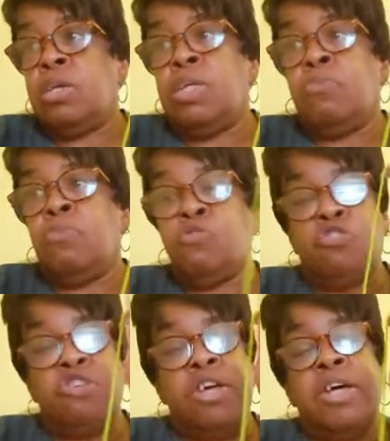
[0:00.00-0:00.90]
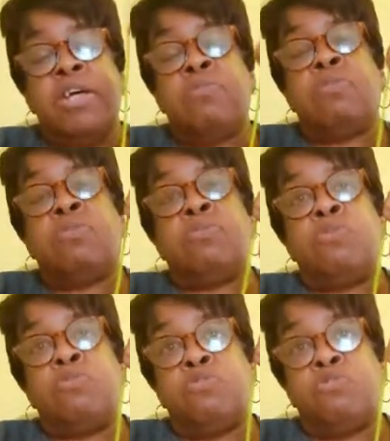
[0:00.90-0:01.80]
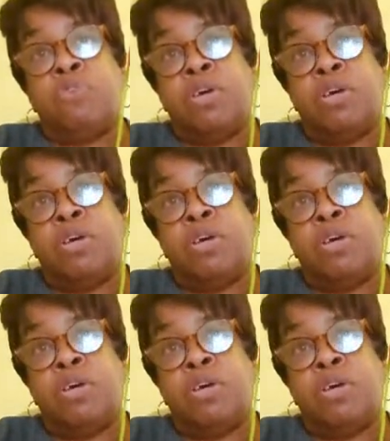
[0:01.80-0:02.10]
it won't shed, won't shrink.